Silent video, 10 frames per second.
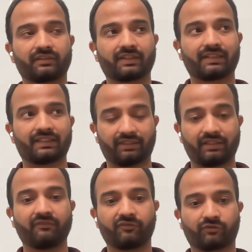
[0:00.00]
these are like
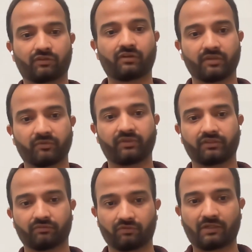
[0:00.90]
individual contributors
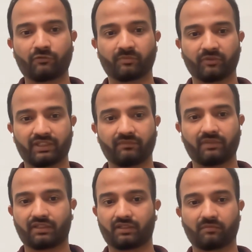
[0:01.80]
who contributed,
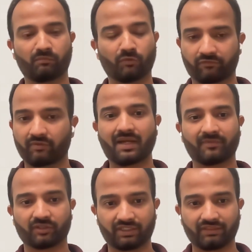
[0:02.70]
more from
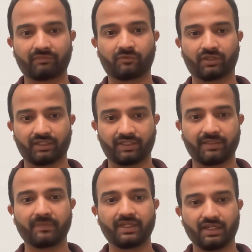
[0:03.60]
Amazon at that point in time.